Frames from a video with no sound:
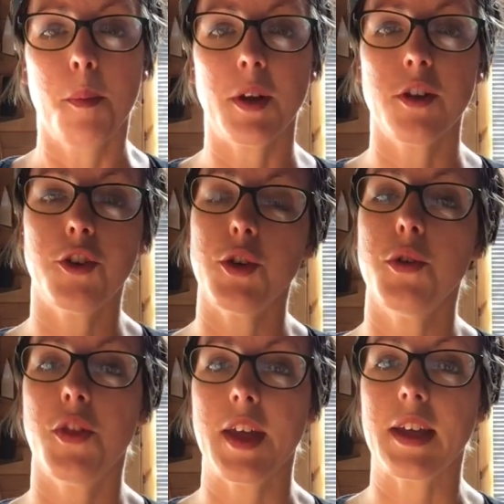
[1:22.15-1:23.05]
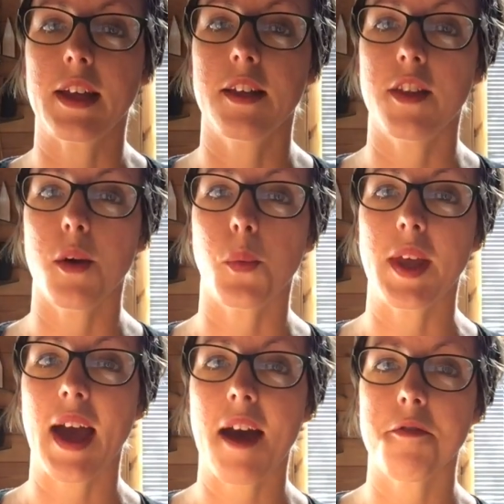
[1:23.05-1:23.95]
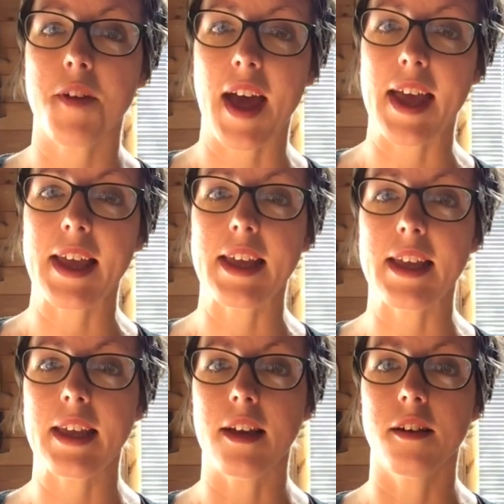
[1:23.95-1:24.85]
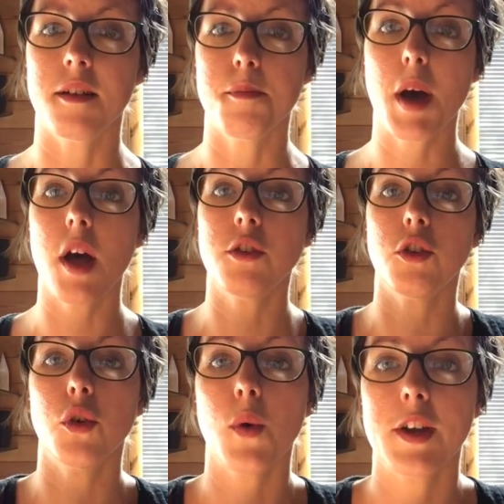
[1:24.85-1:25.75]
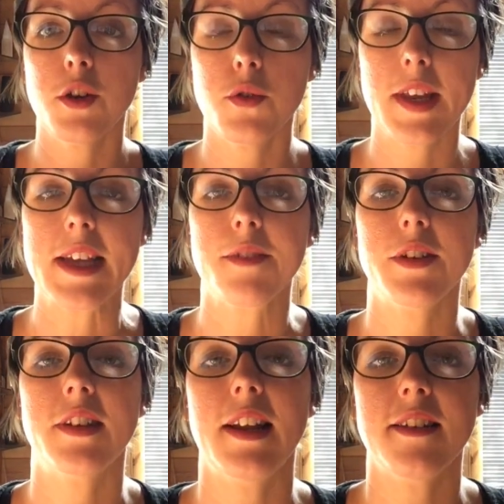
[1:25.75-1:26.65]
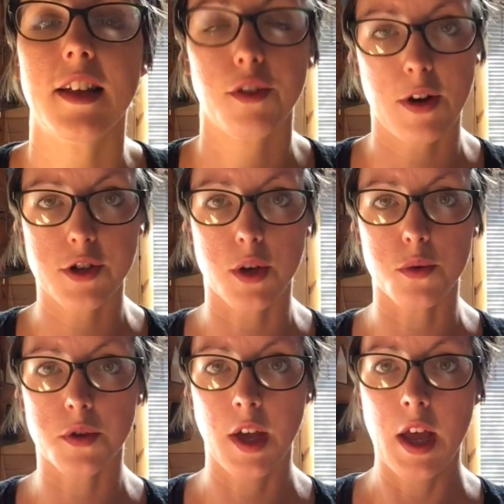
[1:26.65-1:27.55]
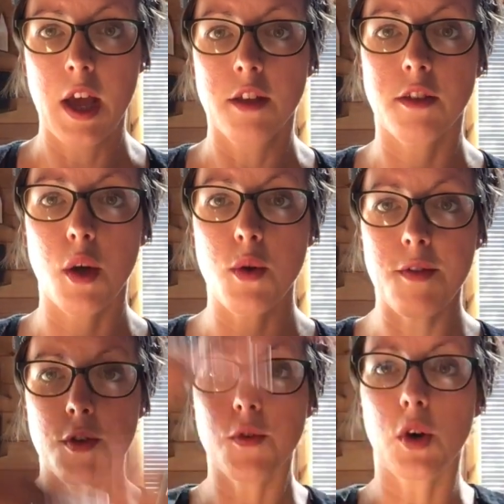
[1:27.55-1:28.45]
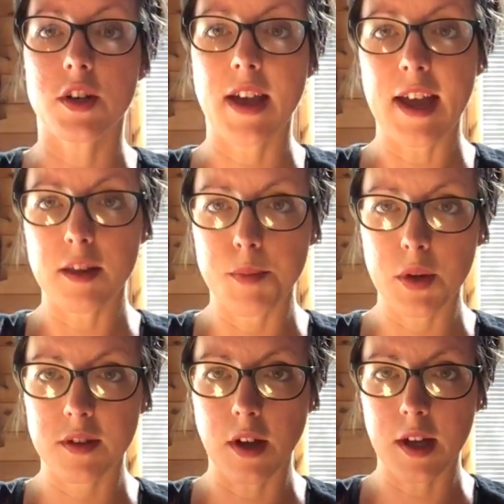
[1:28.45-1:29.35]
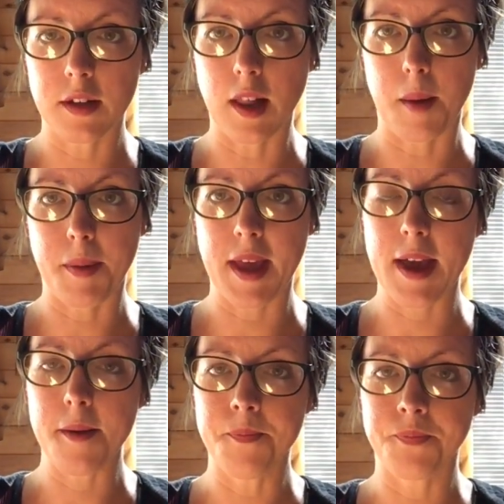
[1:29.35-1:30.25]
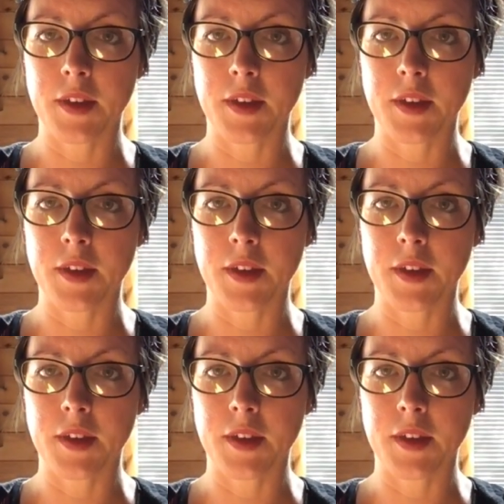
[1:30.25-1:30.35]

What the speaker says: But I do think that we have a personal and unique fertility threshold. So if you've got textbook cycle up here,